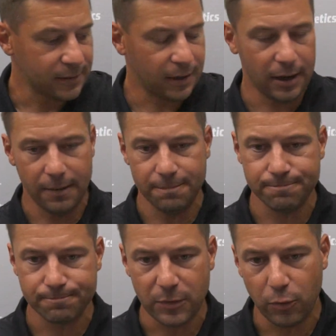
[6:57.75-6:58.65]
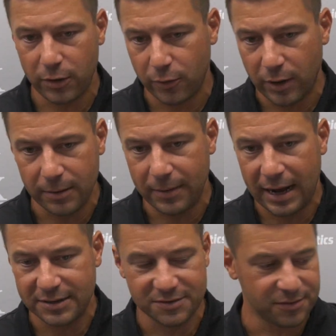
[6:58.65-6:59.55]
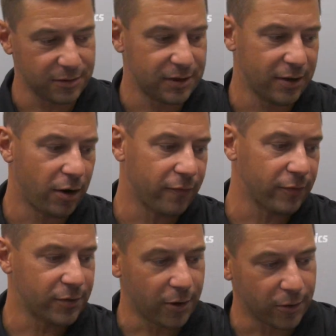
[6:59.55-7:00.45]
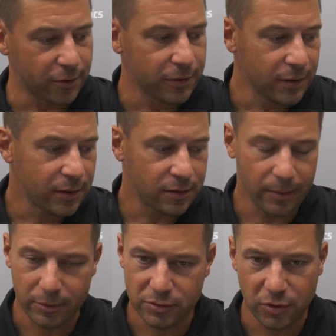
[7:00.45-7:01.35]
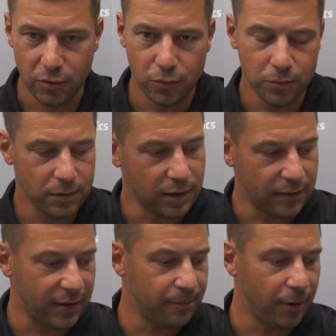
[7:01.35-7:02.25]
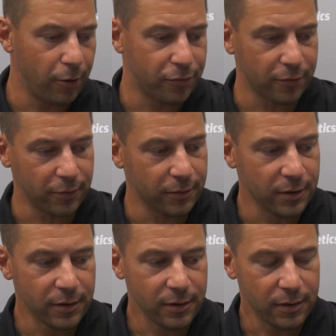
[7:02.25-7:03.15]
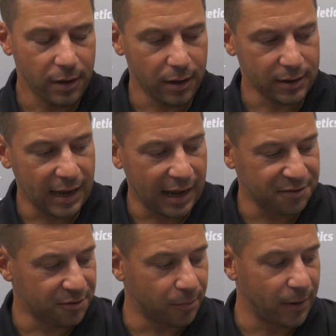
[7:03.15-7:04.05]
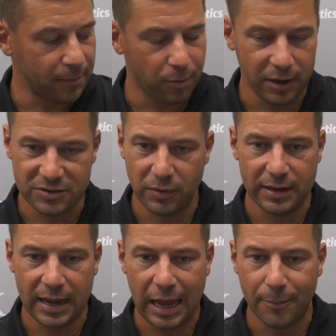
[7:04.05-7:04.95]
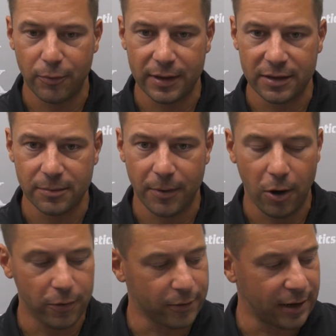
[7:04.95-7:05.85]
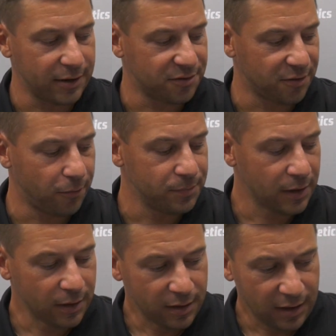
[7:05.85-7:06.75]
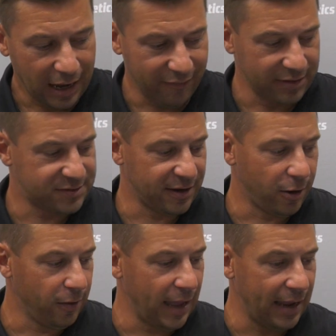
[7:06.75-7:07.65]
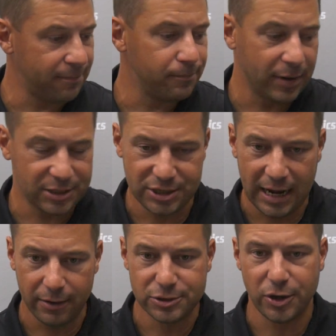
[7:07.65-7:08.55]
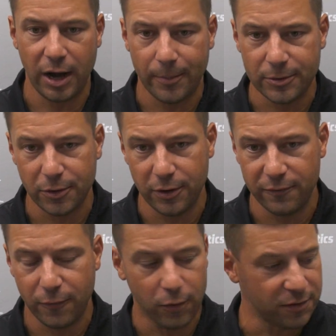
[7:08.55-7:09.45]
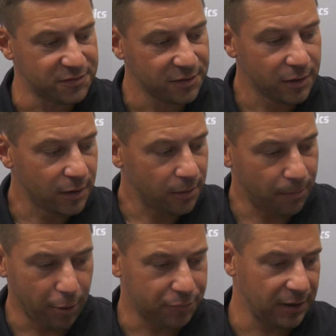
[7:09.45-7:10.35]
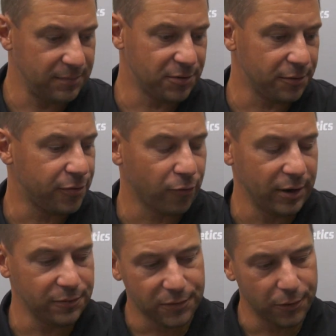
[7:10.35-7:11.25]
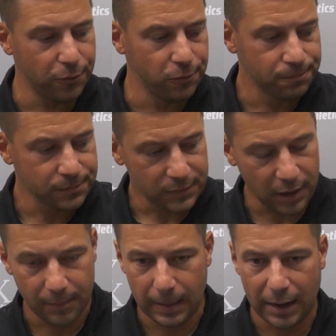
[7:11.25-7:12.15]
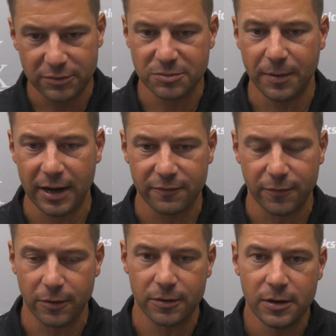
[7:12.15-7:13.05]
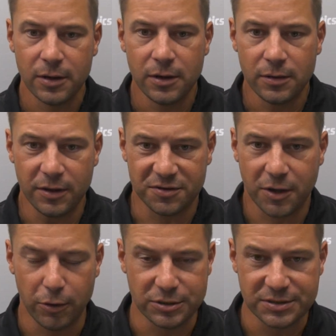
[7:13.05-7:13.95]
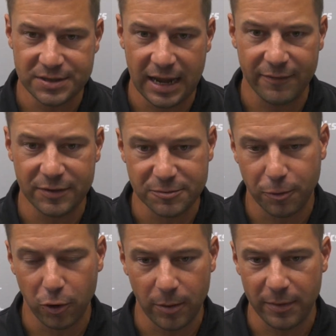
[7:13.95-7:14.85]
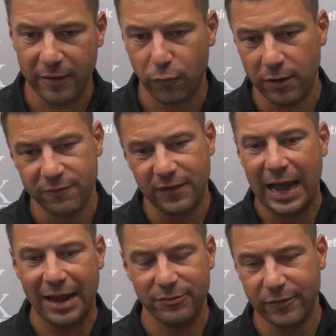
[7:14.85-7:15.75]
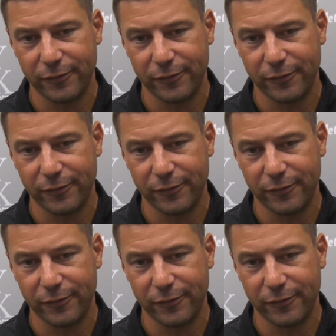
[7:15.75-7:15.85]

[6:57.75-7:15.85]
one of their running backs is their kickoff returner, number 2, and they both are guys that are big plays waiting to happen when they get the ball in their hands. So having said all that, big challenge, great opportunity for us. Both teams are 3-2. A lot of respect for this coaching staff and this program. They've won five